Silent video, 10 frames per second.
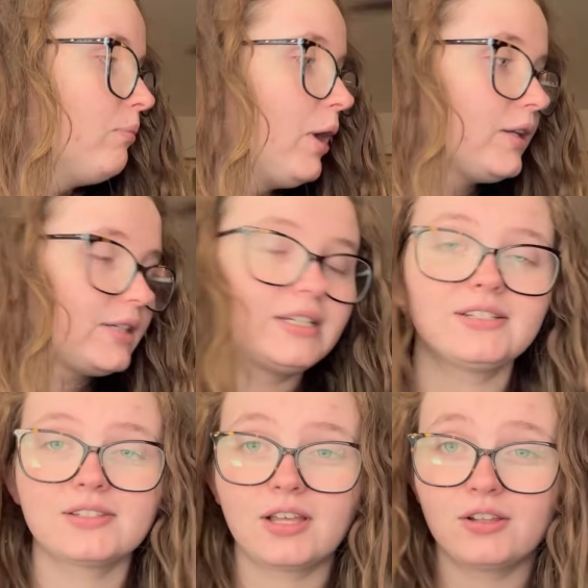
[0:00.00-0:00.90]
But it
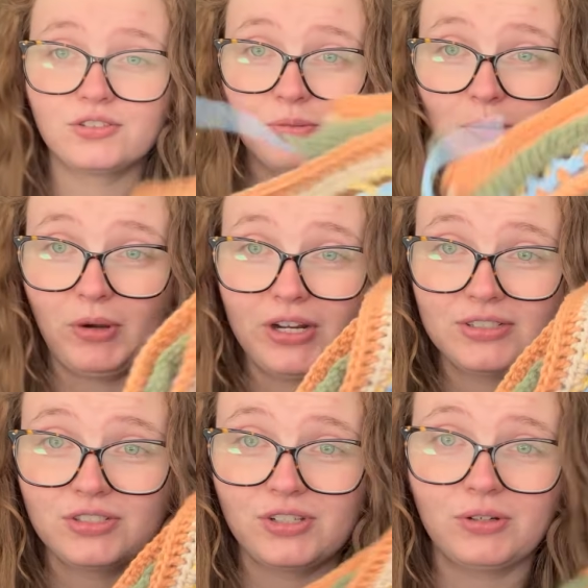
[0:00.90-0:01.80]
is the colors of my brand,
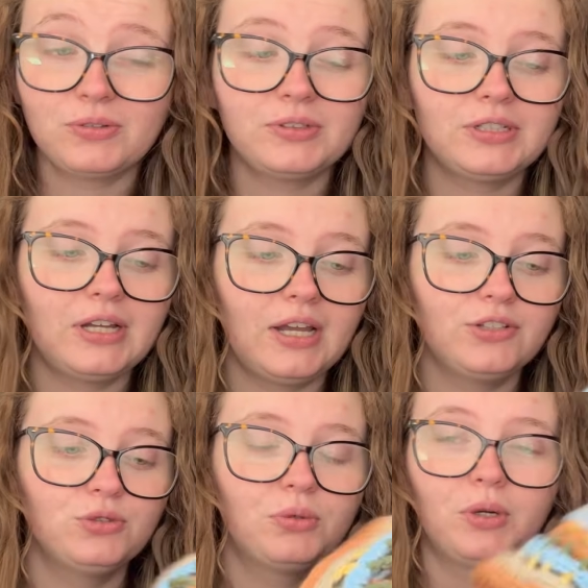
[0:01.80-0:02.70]
so I
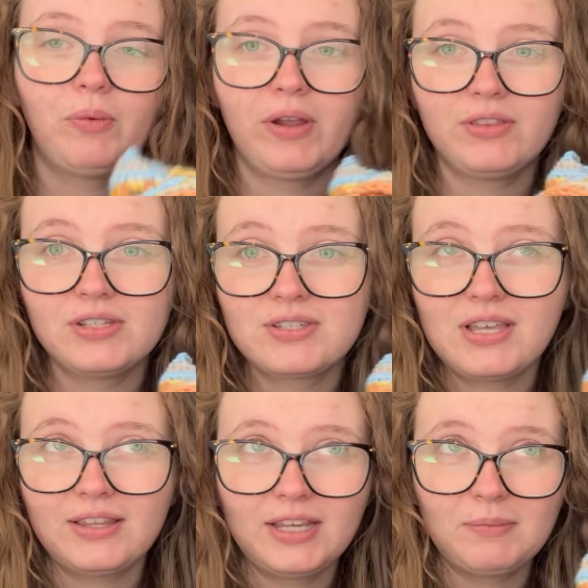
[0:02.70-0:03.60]
do want to wear this
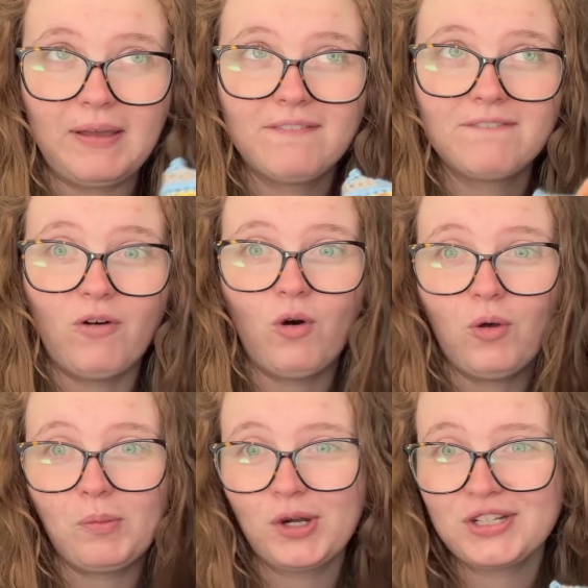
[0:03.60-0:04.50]
at like my fall
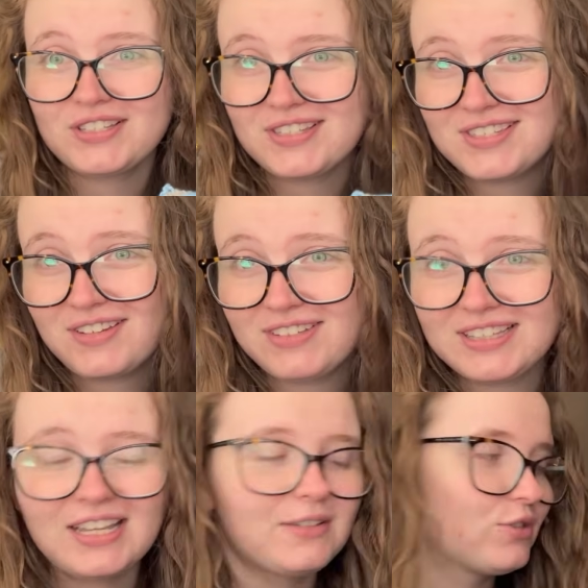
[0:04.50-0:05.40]
markets and stuff like
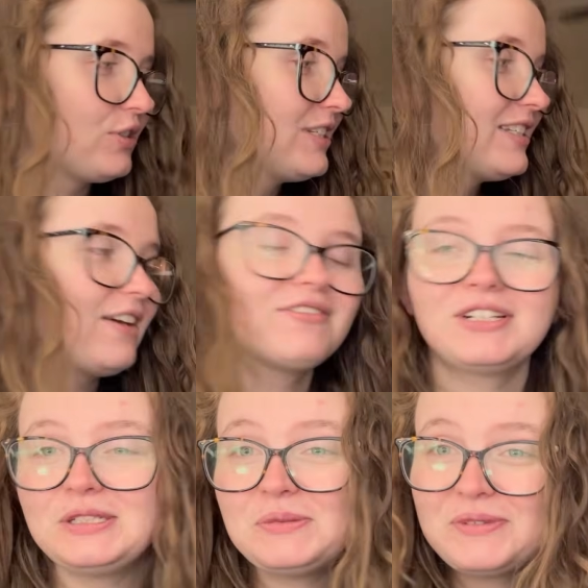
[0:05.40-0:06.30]
that. So
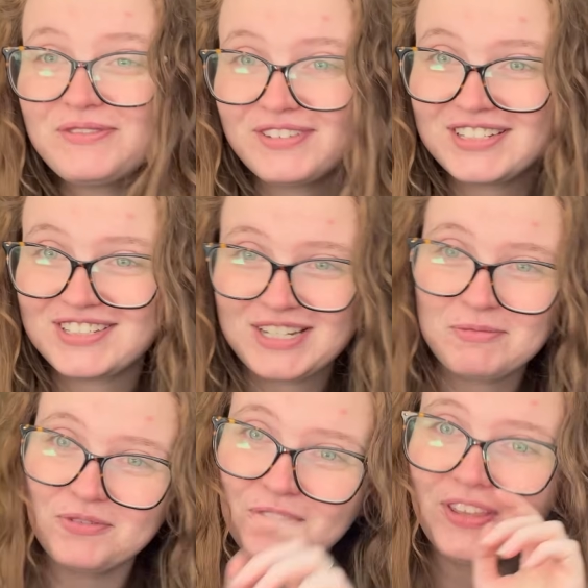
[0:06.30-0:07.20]
definitely will be finishing it
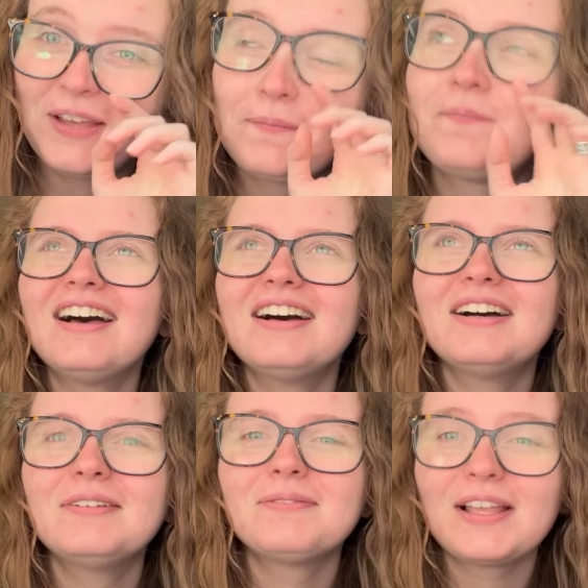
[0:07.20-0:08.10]
before that.
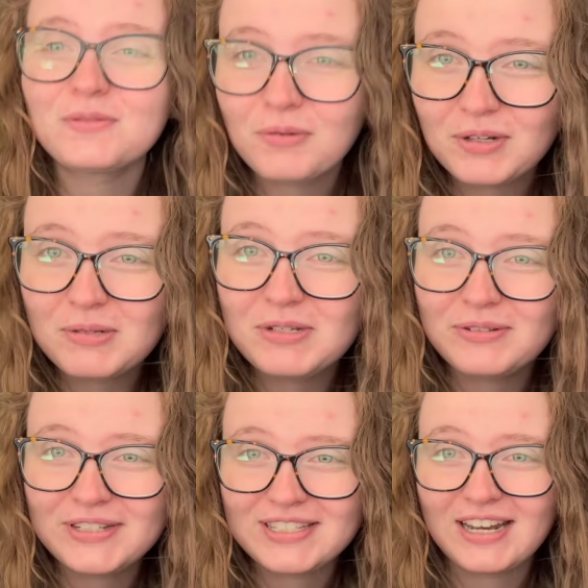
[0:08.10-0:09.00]
That's what we're gonna be
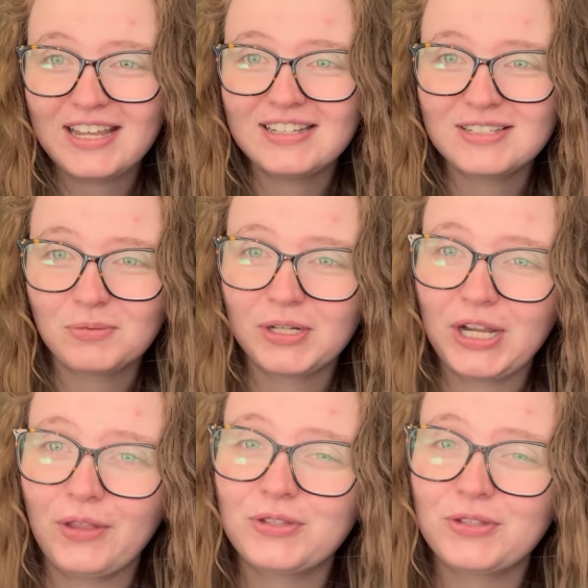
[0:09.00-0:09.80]
doing today, is working on the